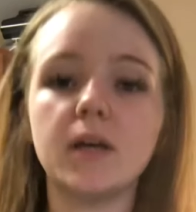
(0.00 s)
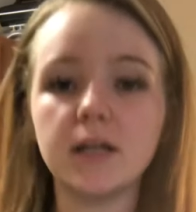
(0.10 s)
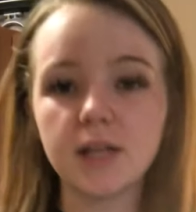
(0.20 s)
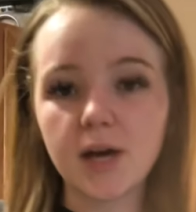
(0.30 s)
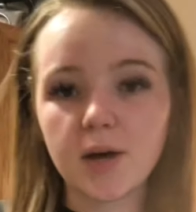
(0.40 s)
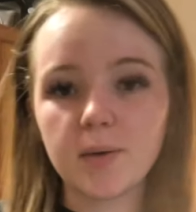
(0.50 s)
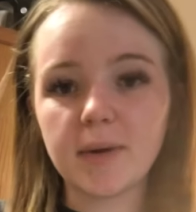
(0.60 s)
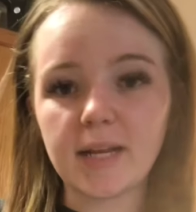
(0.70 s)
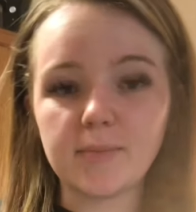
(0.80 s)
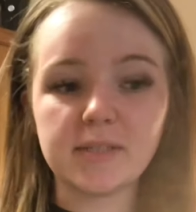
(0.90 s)
Hello, my
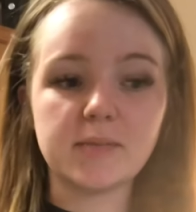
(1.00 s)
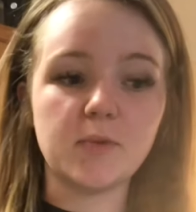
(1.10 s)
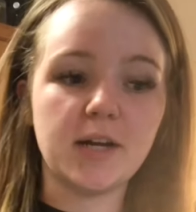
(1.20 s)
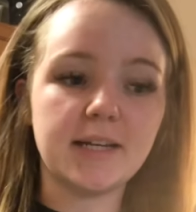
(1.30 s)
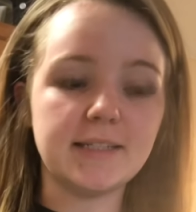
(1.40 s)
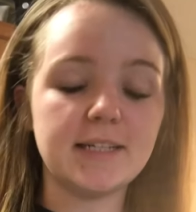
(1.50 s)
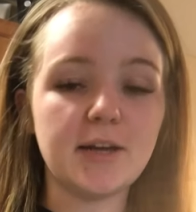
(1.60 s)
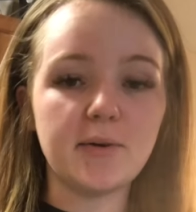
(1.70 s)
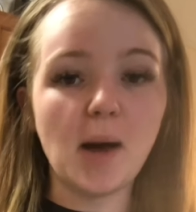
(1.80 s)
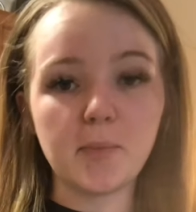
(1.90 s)
name is Morgan
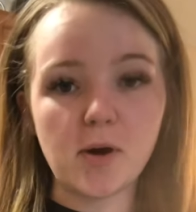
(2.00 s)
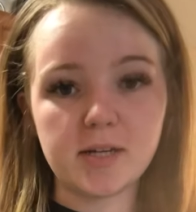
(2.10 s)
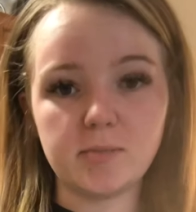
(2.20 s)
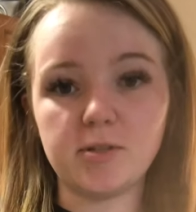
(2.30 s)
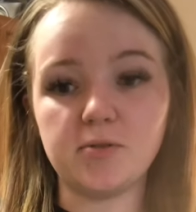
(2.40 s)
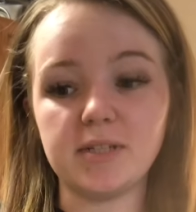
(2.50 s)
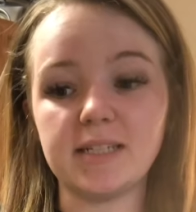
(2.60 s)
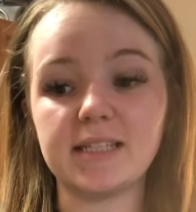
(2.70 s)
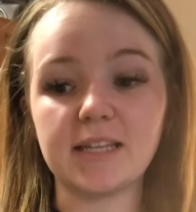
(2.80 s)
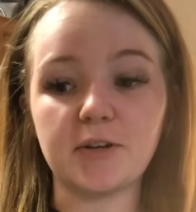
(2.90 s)
Dito. I'm going to be doing
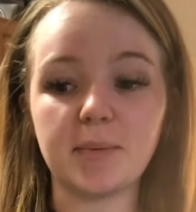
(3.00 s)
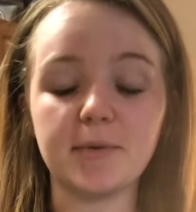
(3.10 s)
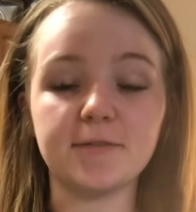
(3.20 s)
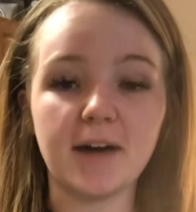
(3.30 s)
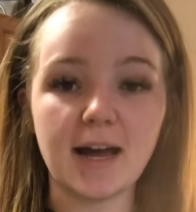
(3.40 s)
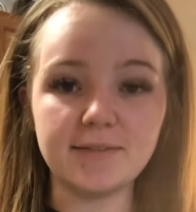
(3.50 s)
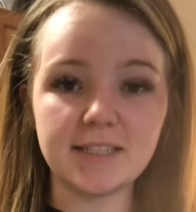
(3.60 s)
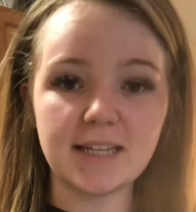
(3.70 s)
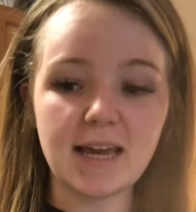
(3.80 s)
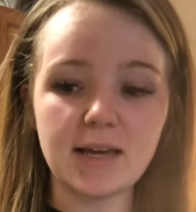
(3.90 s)
skill number 5
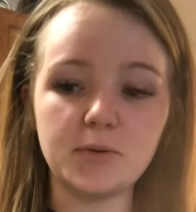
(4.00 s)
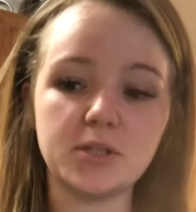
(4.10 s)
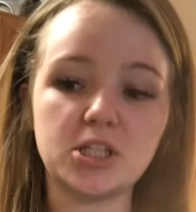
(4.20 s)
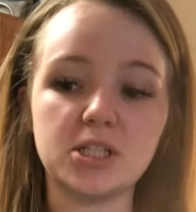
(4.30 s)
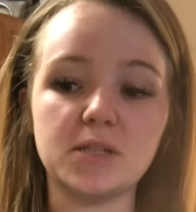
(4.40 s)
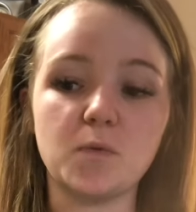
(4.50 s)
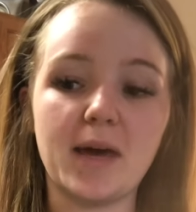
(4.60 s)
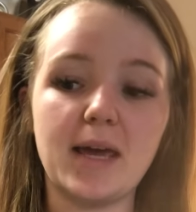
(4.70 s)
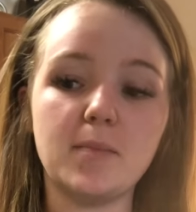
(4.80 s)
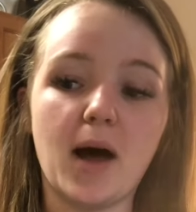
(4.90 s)
today, which is
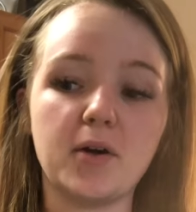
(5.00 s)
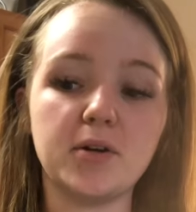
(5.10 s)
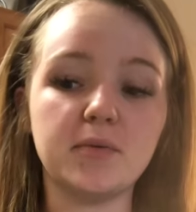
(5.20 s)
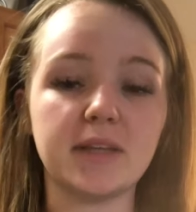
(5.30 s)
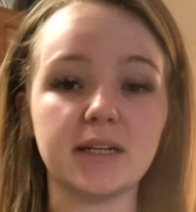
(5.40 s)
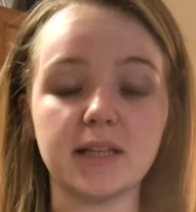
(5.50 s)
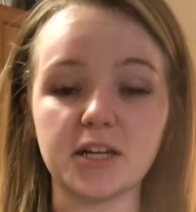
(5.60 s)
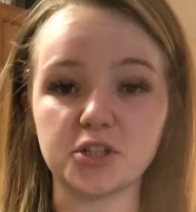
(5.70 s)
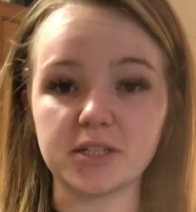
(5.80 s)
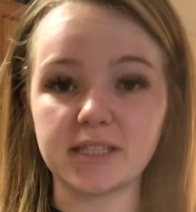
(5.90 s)
weighing powder with an
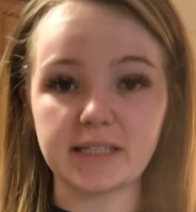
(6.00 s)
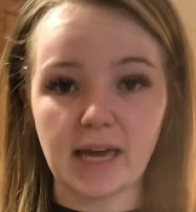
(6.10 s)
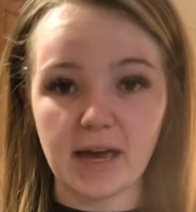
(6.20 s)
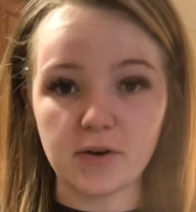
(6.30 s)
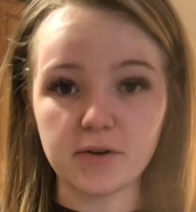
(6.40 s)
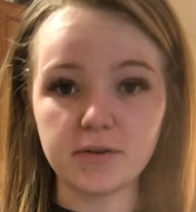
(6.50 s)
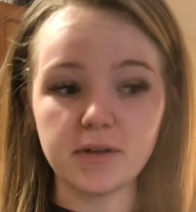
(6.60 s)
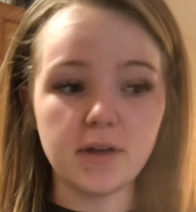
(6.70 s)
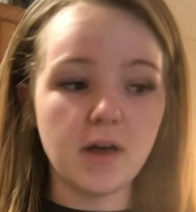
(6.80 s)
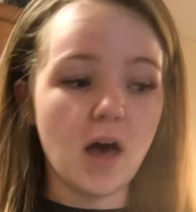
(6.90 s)
electric scale.
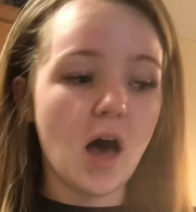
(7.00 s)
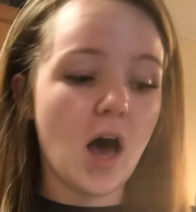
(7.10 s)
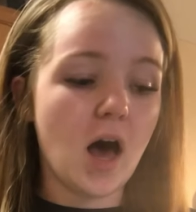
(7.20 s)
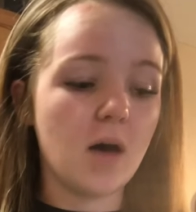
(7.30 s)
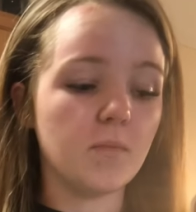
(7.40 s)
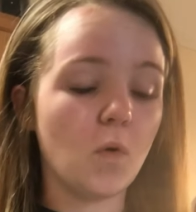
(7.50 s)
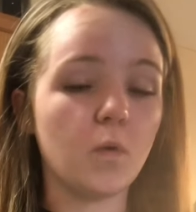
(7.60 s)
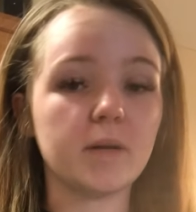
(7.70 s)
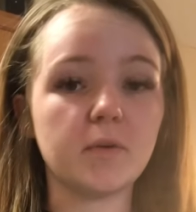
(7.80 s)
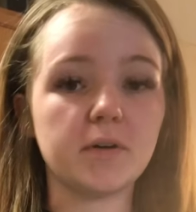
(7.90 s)

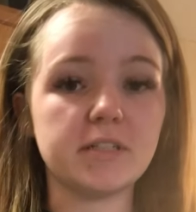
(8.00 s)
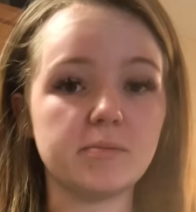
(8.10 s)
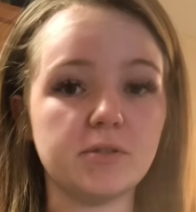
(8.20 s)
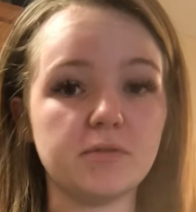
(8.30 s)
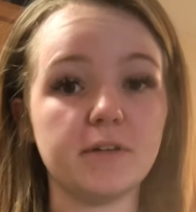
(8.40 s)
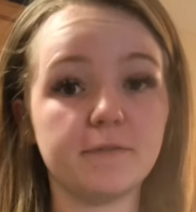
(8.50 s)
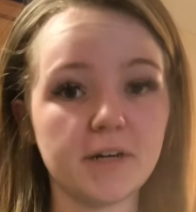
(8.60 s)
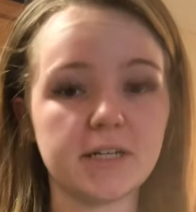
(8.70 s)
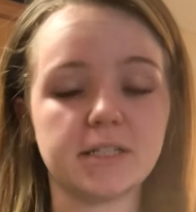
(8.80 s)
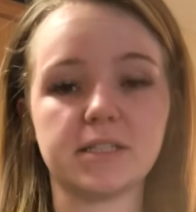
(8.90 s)
What I'm going to be doing
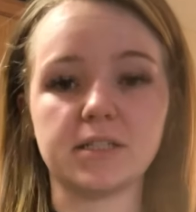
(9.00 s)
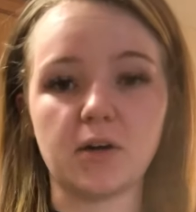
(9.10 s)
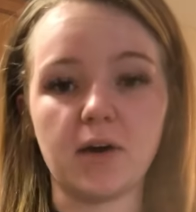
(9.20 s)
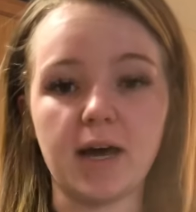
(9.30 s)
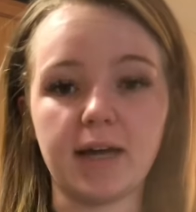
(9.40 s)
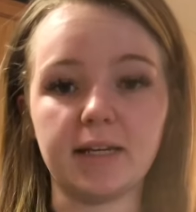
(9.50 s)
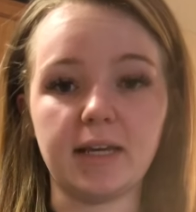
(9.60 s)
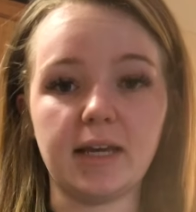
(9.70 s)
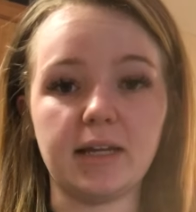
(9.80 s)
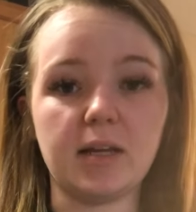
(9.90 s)
first is go ahead
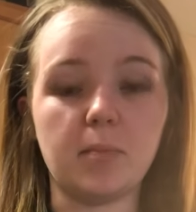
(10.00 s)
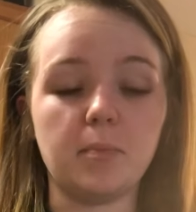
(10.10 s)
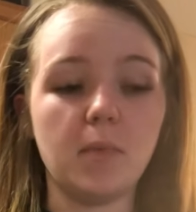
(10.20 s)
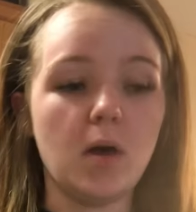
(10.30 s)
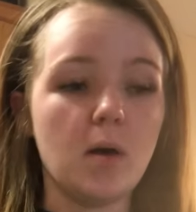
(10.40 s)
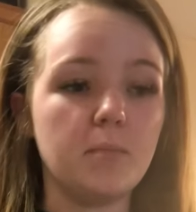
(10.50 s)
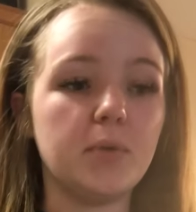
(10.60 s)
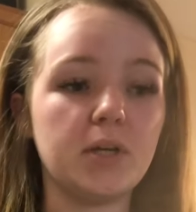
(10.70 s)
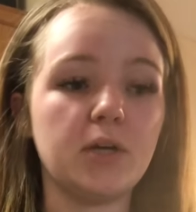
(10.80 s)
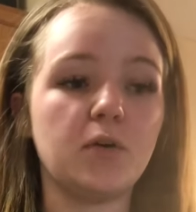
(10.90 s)
and
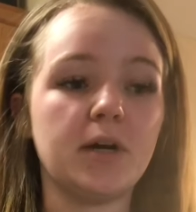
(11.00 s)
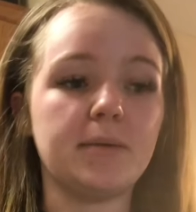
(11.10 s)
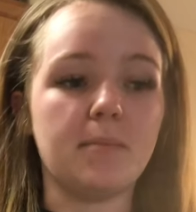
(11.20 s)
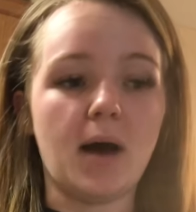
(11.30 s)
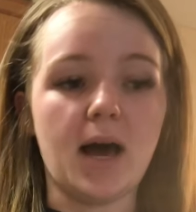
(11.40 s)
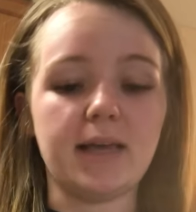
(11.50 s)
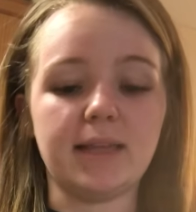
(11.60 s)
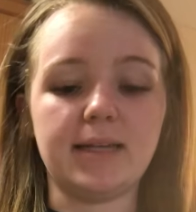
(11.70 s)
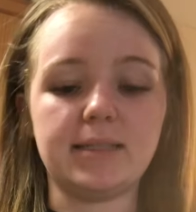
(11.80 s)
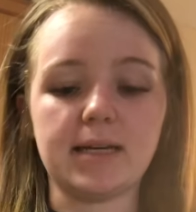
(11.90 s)
putting on my
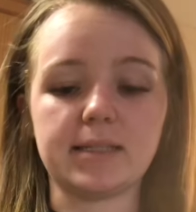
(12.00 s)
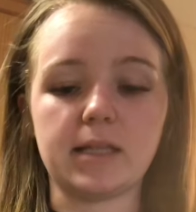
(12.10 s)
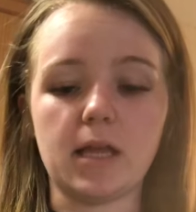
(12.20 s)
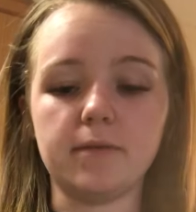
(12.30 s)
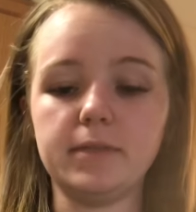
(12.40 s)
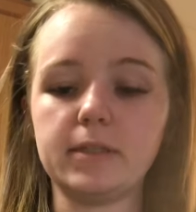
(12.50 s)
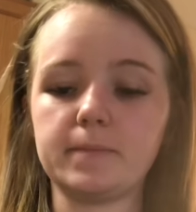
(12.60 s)
latex gloves.